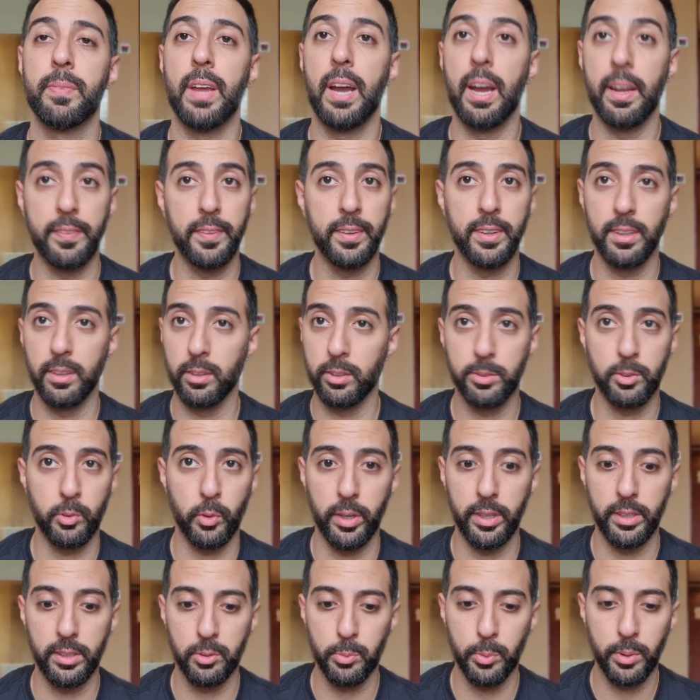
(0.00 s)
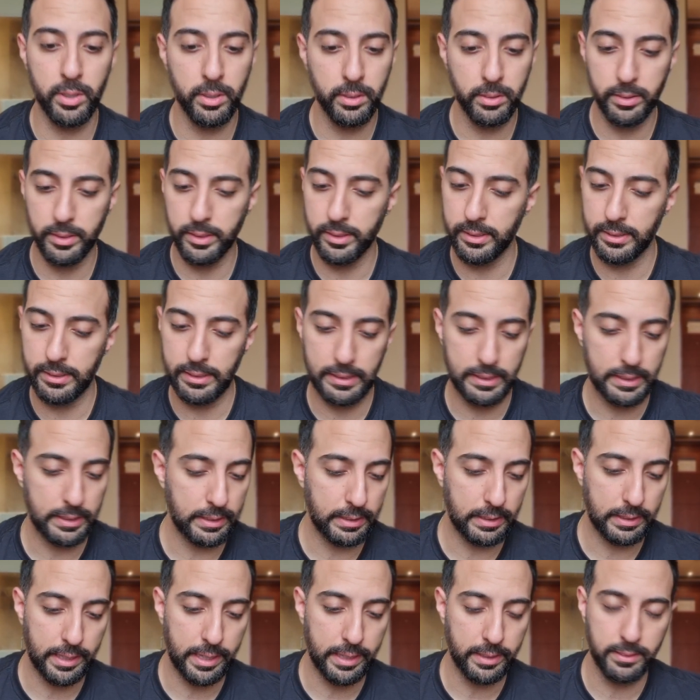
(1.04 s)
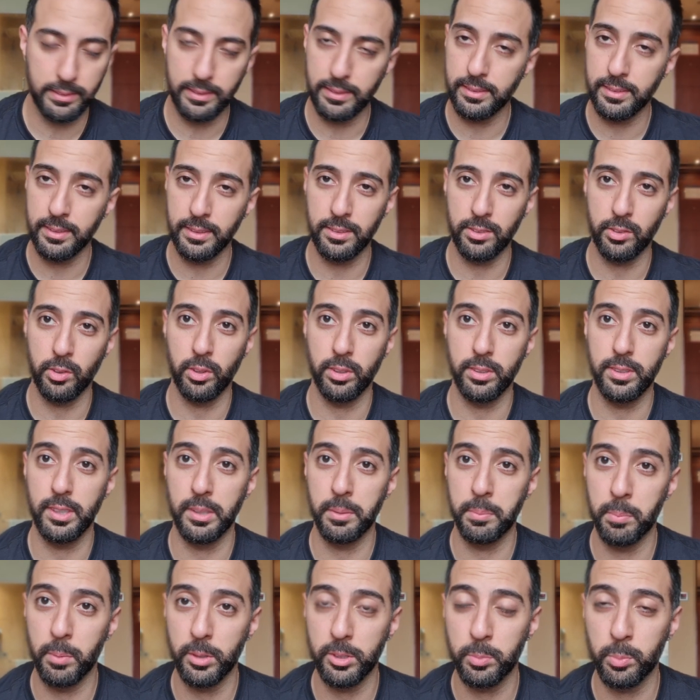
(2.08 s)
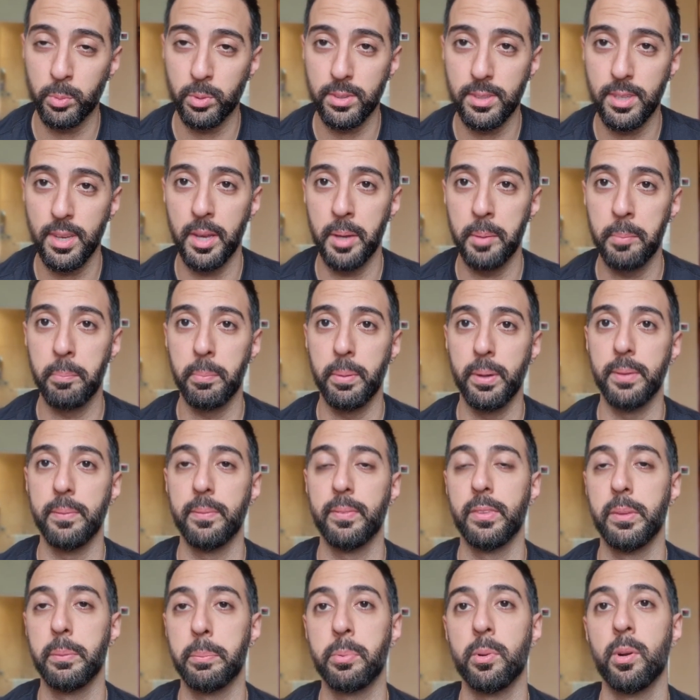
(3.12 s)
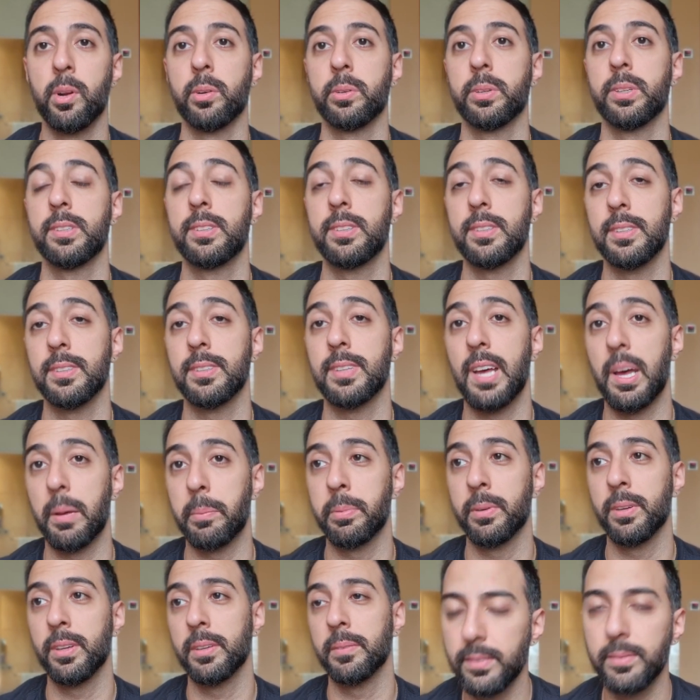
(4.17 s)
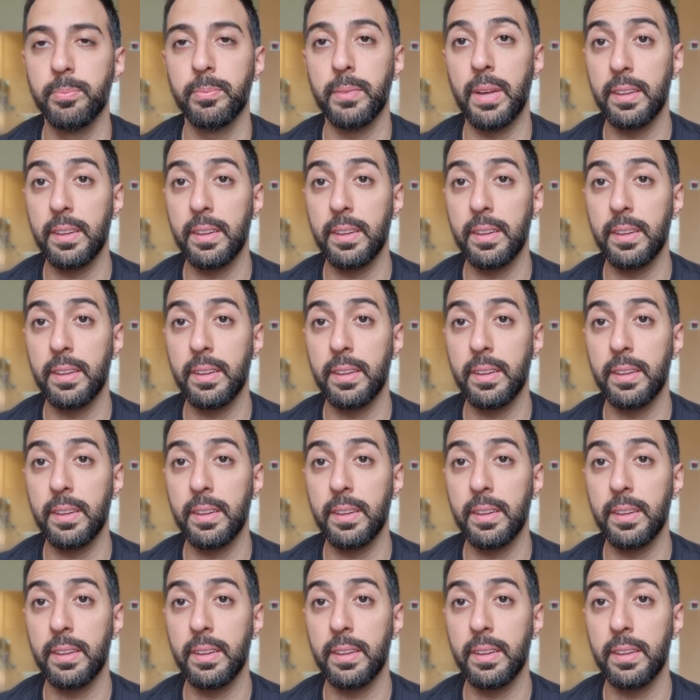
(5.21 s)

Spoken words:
I think it looks great as well. Again, these things are going to take much more time, but the progress is happening.